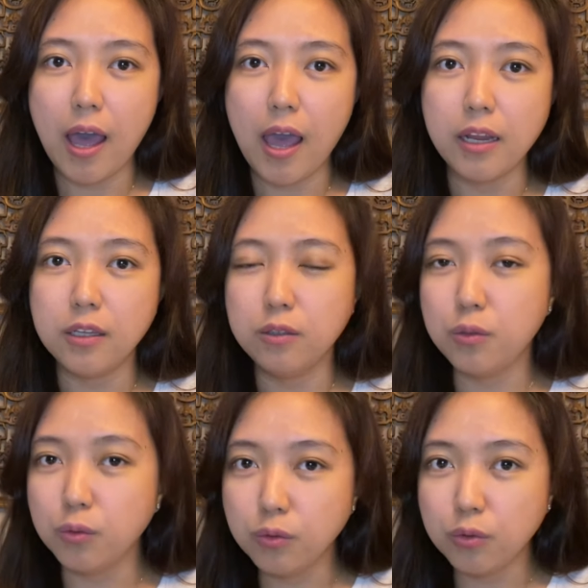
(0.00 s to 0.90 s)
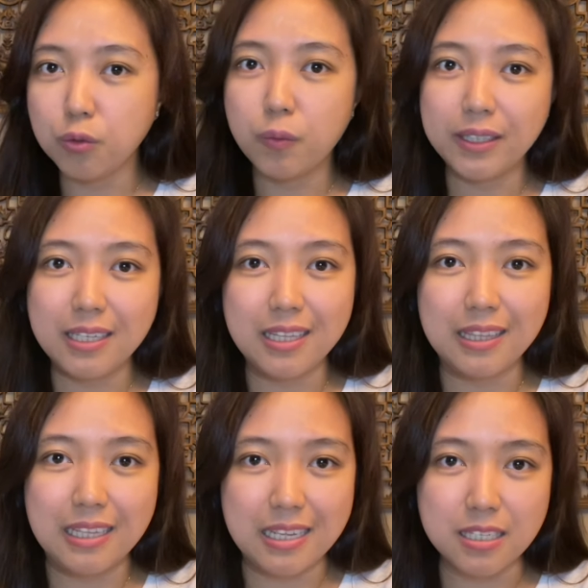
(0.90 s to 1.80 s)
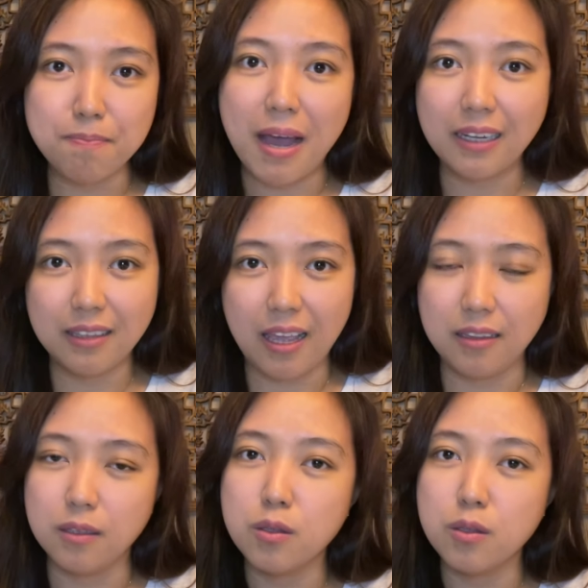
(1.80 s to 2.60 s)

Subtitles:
I don't know what it is back then.